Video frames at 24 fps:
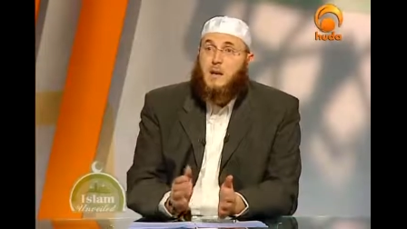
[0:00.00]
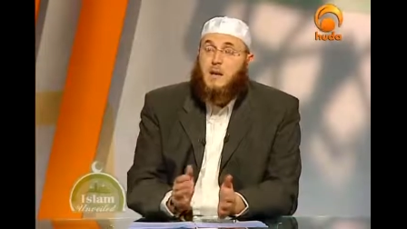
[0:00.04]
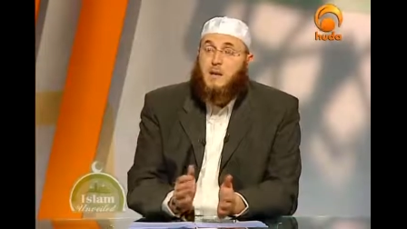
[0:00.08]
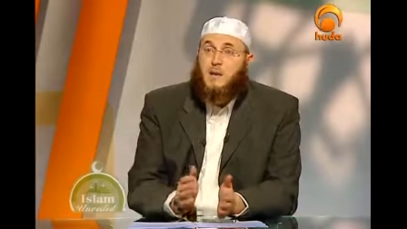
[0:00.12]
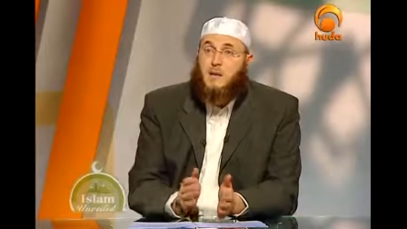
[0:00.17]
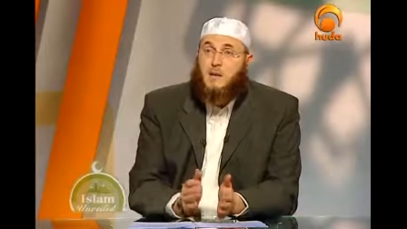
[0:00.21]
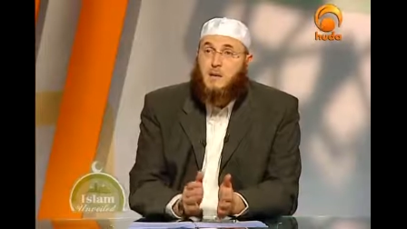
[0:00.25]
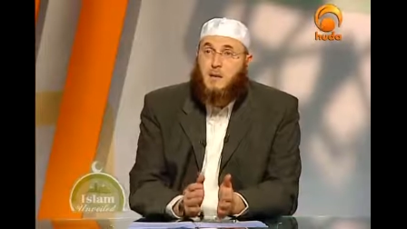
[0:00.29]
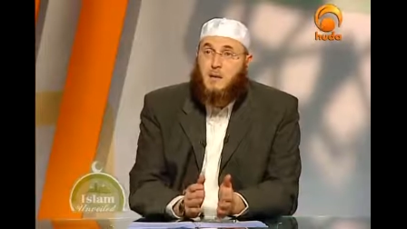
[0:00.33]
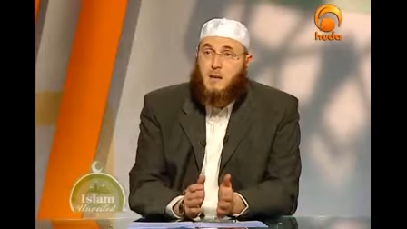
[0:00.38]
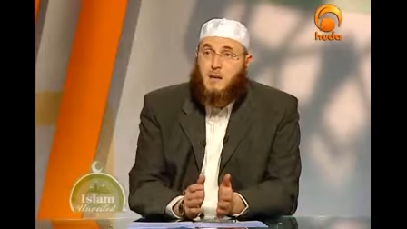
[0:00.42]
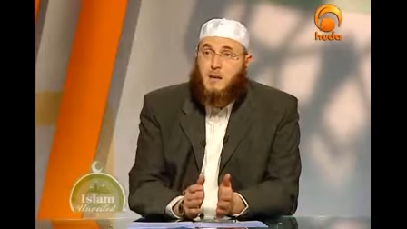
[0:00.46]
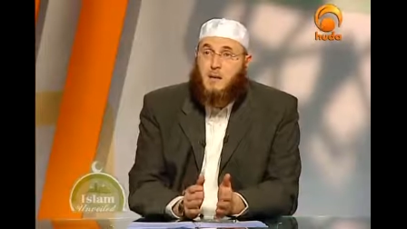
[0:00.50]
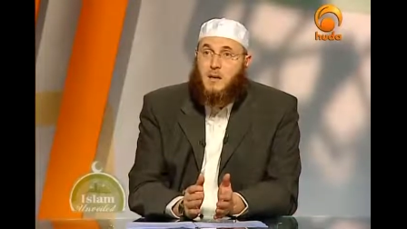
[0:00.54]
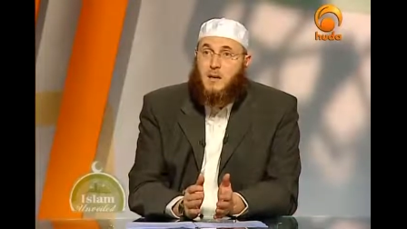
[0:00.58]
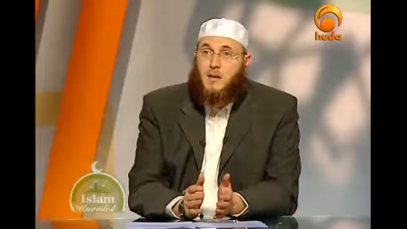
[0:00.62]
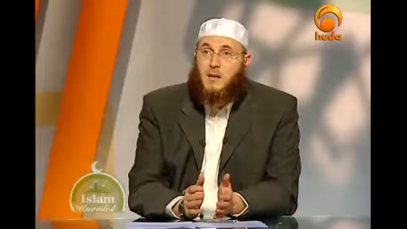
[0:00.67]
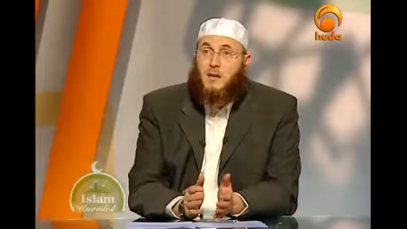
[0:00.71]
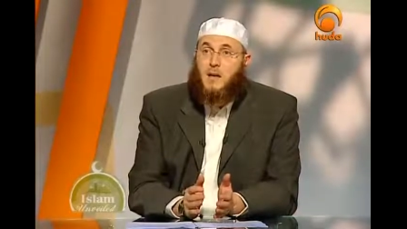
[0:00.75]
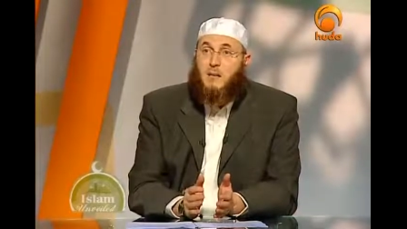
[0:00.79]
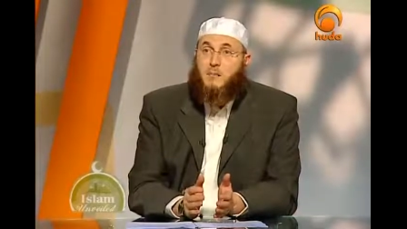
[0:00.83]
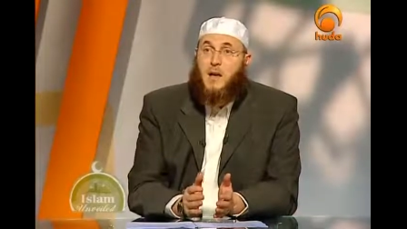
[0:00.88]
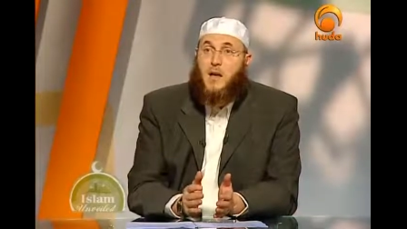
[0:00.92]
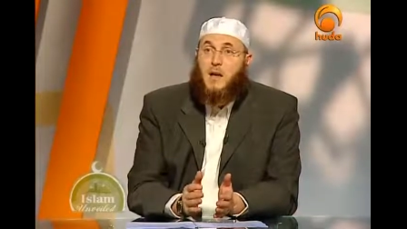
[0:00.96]
Indeed,
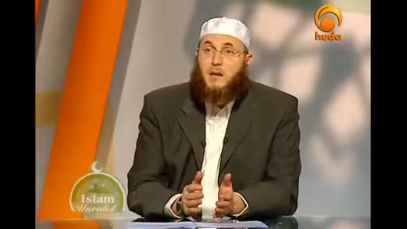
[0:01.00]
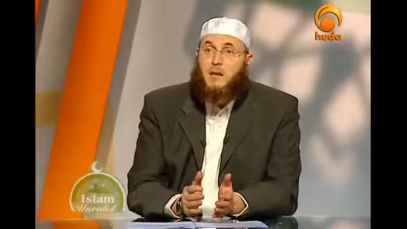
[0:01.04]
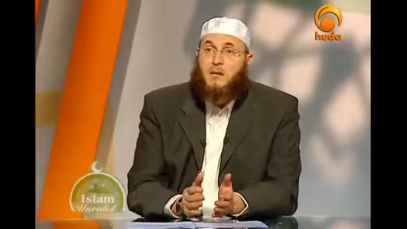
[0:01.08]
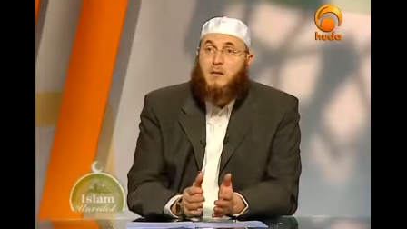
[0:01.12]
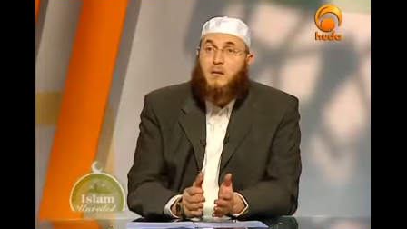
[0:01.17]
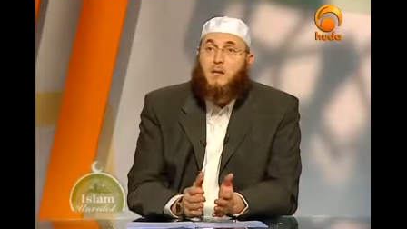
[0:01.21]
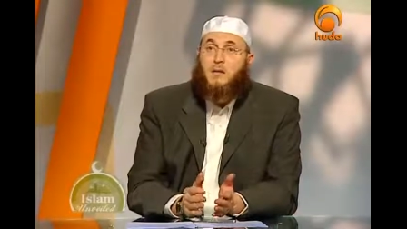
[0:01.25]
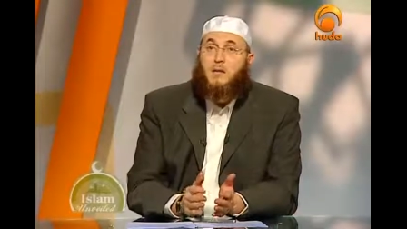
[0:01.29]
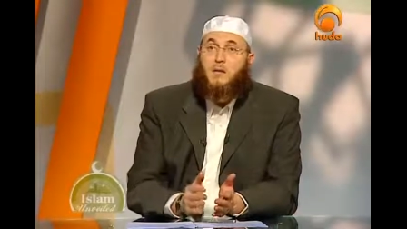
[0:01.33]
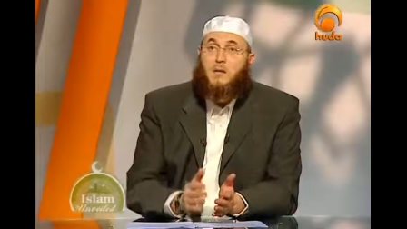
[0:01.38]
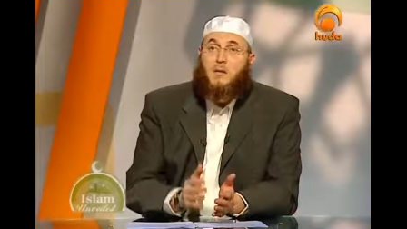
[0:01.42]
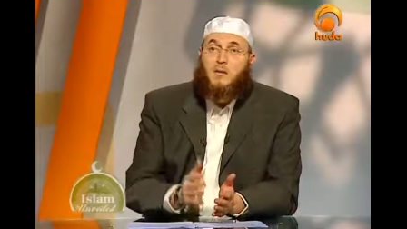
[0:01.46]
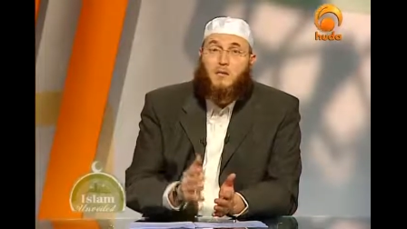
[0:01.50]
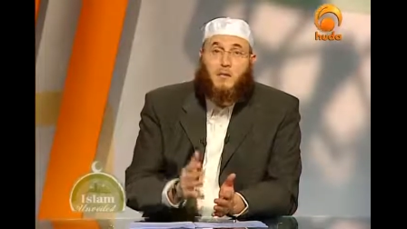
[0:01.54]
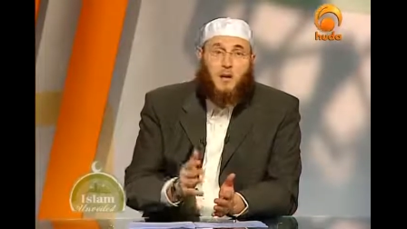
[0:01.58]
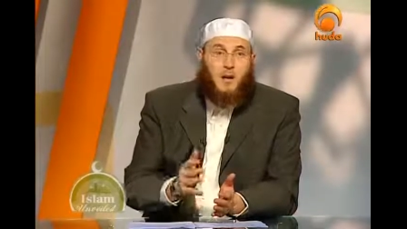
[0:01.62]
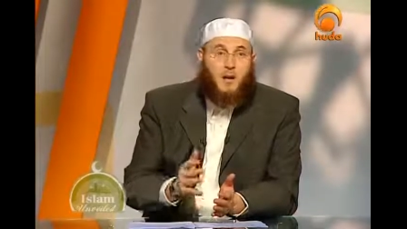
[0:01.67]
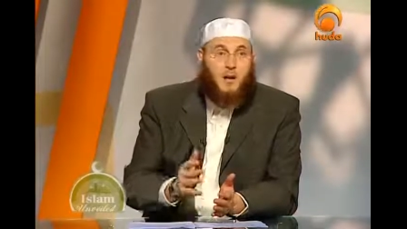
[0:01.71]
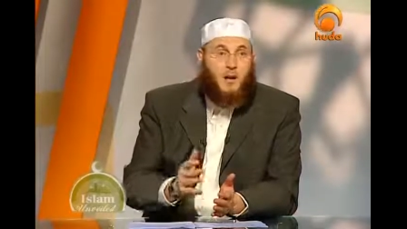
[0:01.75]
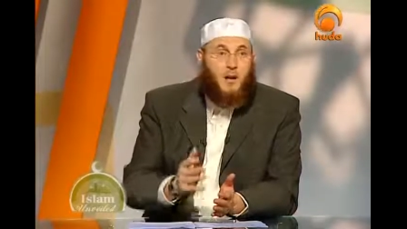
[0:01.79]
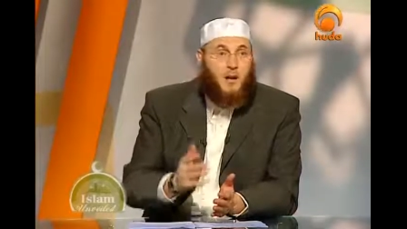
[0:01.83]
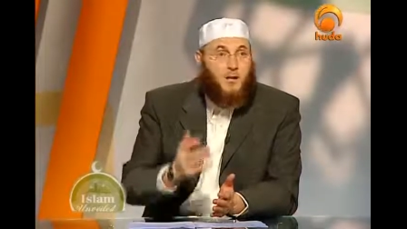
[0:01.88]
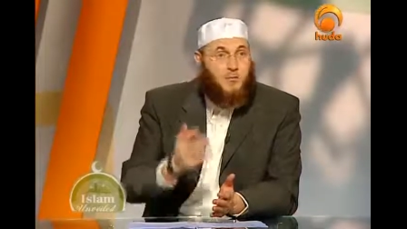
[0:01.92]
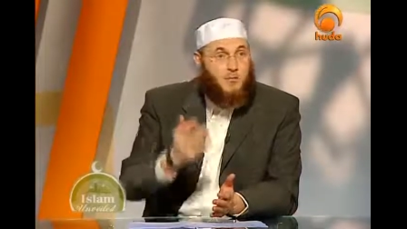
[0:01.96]
in the messenger of
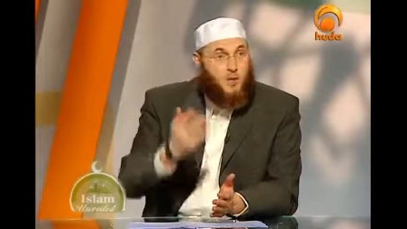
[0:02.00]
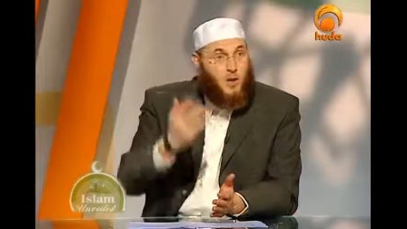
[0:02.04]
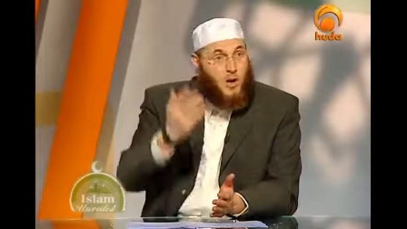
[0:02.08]
Allah,